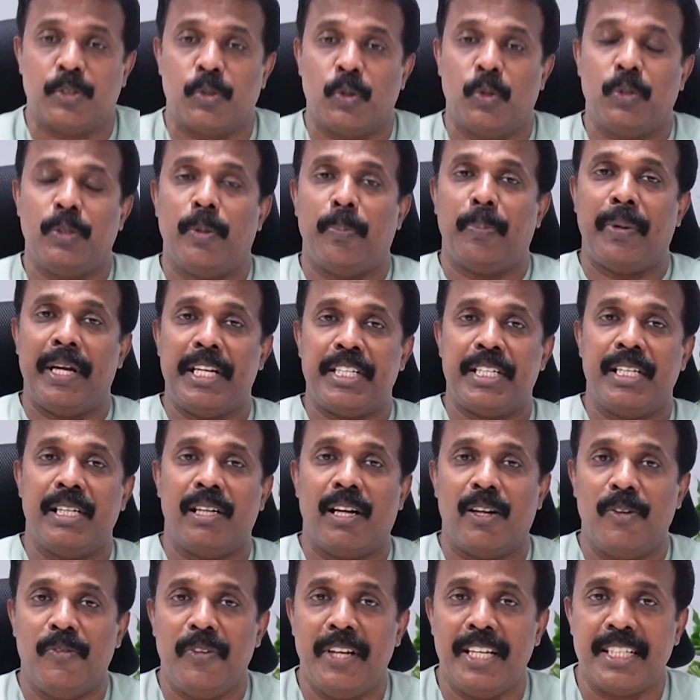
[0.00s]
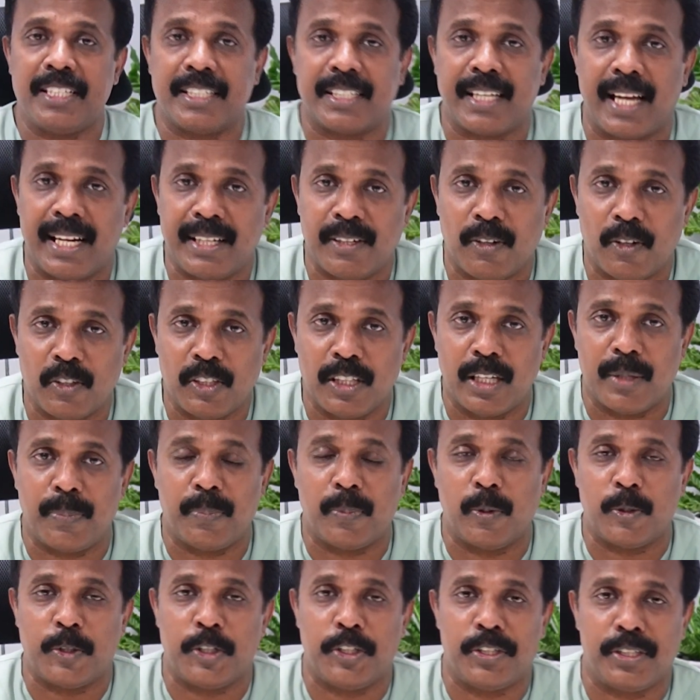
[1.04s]
So the patient always stand on that
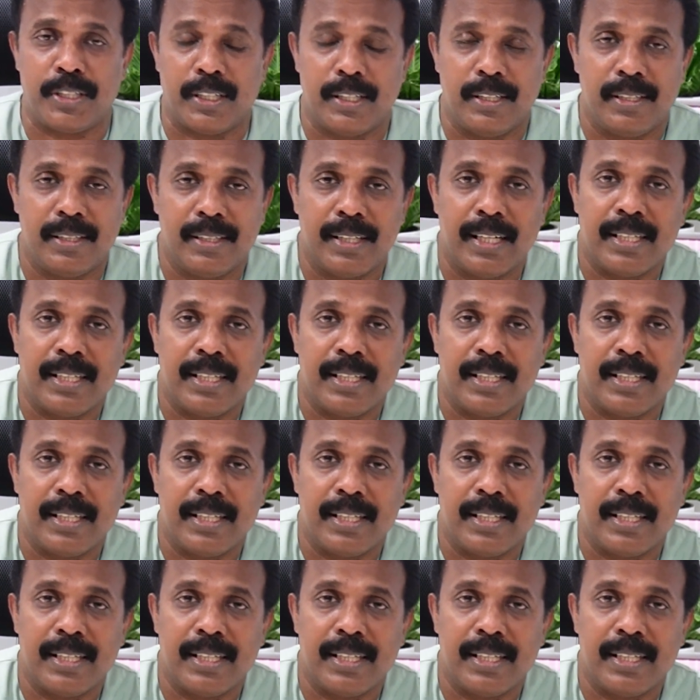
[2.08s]
position.